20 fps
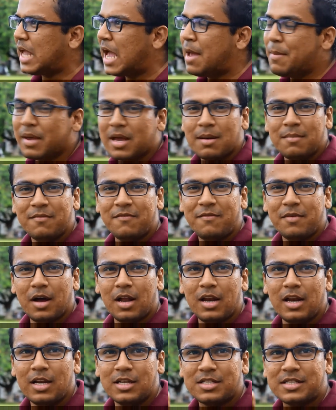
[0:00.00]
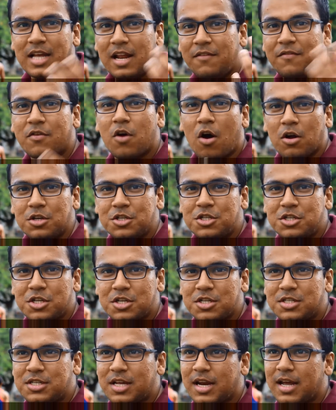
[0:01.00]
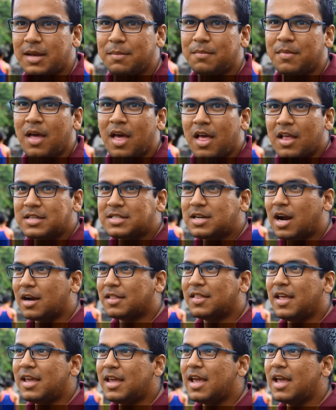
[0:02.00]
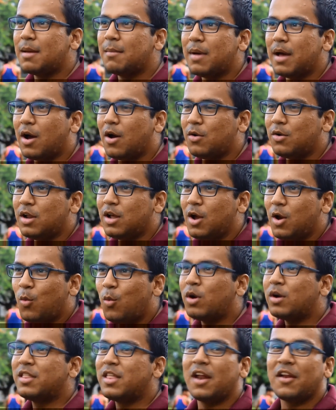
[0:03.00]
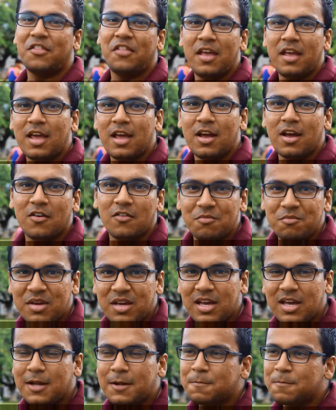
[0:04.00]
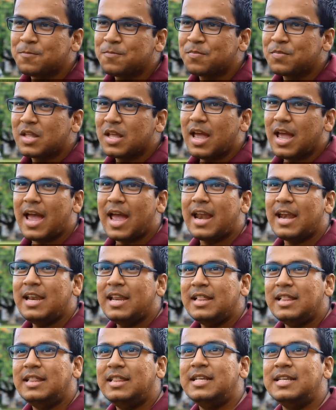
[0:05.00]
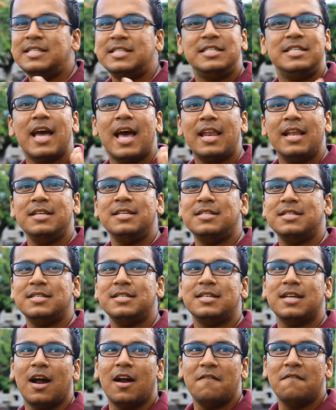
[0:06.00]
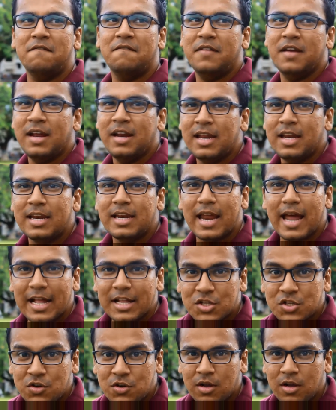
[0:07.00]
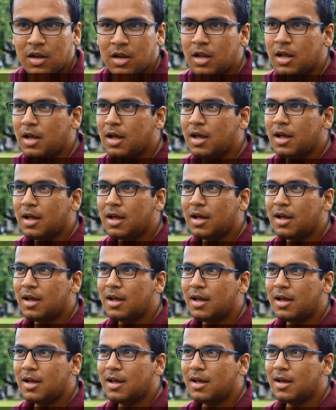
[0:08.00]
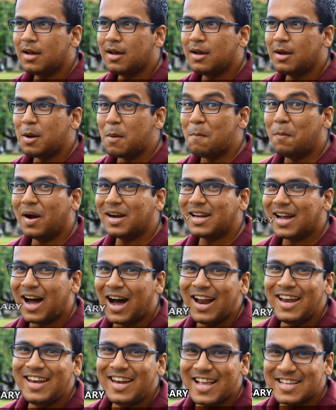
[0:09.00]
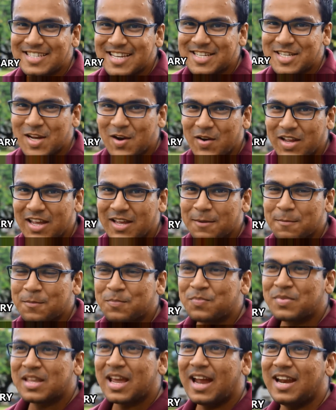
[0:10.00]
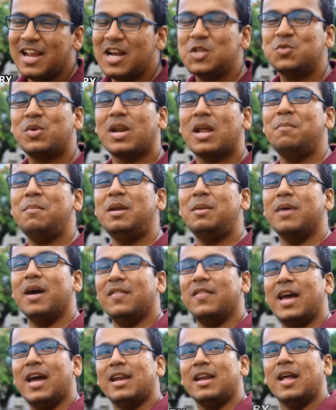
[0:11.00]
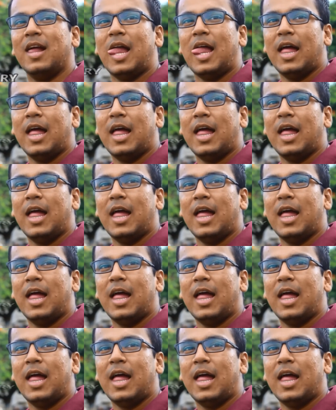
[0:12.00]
I become a little self-conscious and I start thinking about what they're thinking of me. And these challenges are very natural, but unnecessary. And here's what I mean by that.